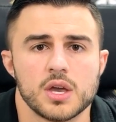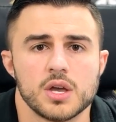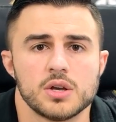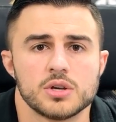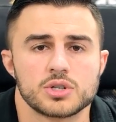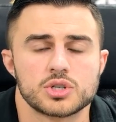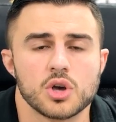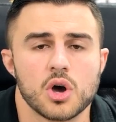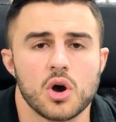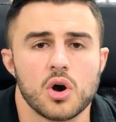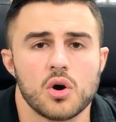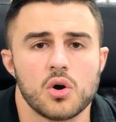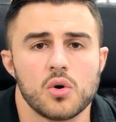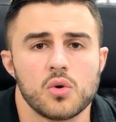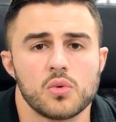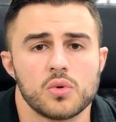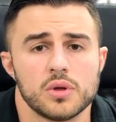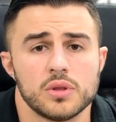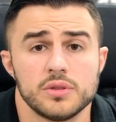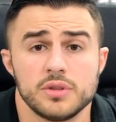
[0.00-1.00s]

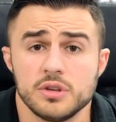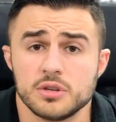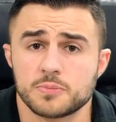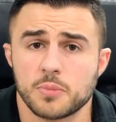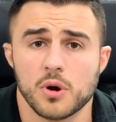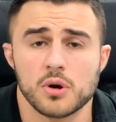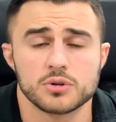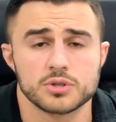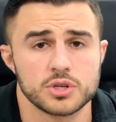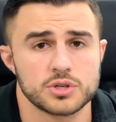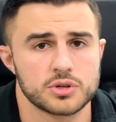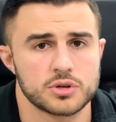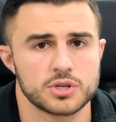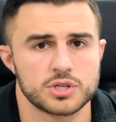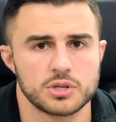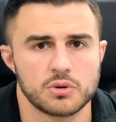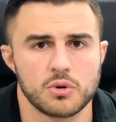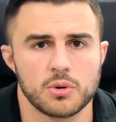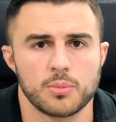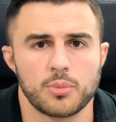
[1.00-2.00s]
So these poses are
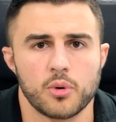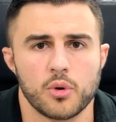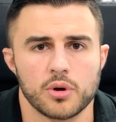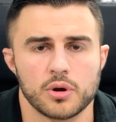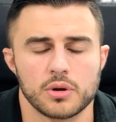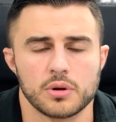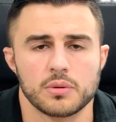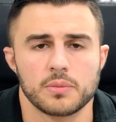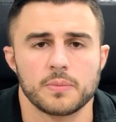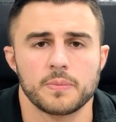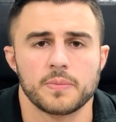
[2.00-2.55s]
still important.